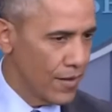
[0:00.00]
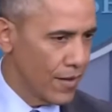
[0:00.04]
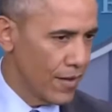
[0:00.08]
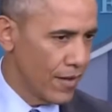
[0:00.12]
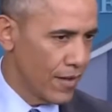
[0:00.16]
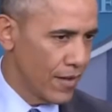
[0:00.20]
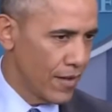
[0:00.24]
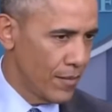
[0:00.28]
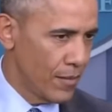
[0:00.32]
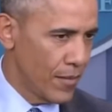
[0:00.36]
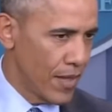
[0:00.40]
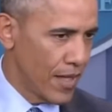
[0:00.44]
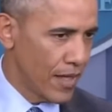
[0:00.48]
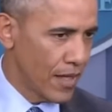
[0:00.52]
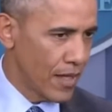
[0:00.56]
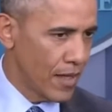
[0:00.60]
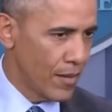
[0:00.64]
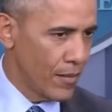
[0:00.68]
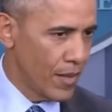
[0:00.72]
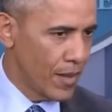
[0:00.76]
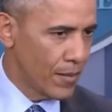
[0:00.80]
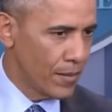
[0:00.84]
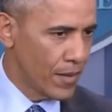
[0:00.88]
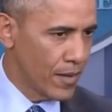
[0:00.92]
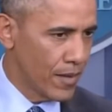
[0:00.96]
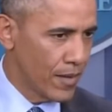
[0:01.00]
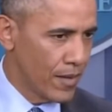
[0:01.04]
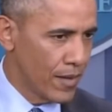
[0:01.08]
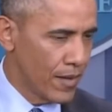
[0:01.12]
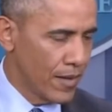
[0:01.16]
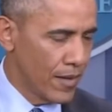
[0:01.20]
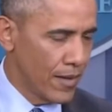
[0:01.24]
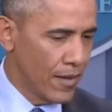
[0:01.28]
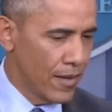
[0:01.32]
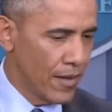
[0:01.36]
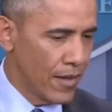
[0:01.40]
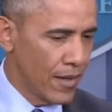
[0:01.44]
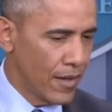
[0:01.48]
that may come up
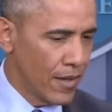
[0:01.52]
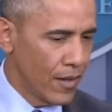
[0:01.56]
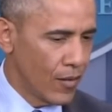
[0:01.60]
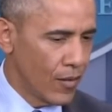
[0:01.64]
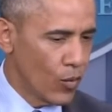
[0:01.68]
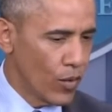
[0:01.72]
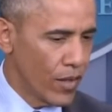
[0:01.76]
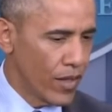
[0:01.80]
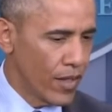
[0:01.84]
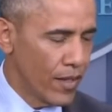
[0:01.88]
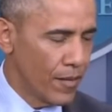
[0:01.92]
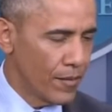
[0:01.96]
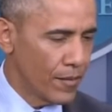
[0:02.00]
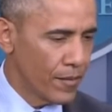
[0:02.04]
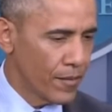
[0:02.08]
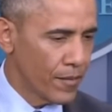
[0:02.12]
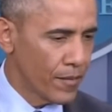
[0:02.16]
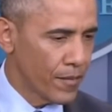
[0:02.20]
with him.